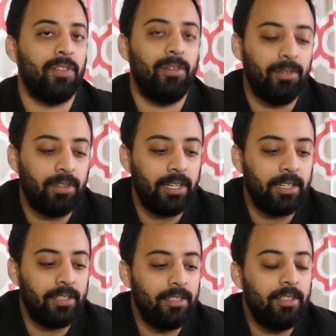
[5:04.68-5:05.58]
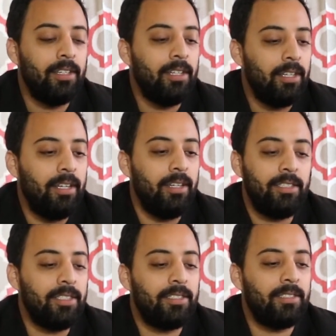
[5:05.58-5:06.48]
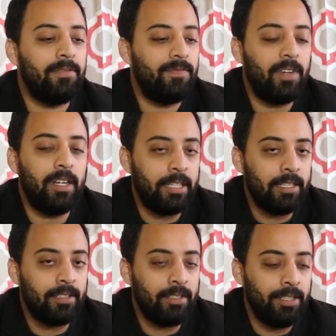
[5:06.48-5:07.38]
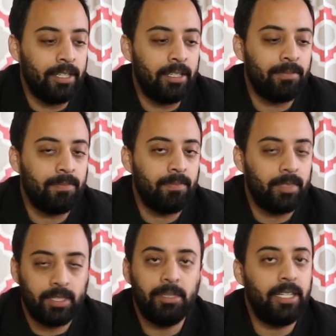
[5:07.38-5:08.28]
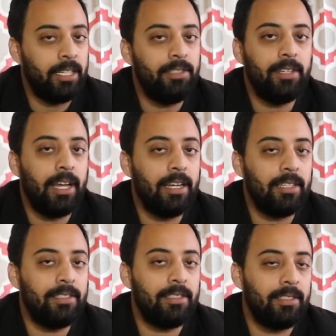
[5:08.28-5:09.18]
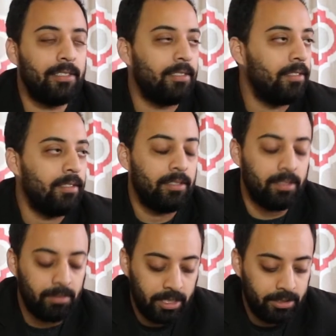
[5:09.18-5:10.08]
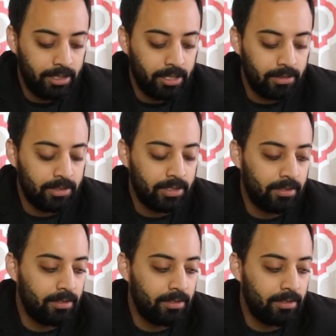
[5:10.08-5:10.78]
for the whole thing. It's just funny, you know. Some days you get it, some days you don't.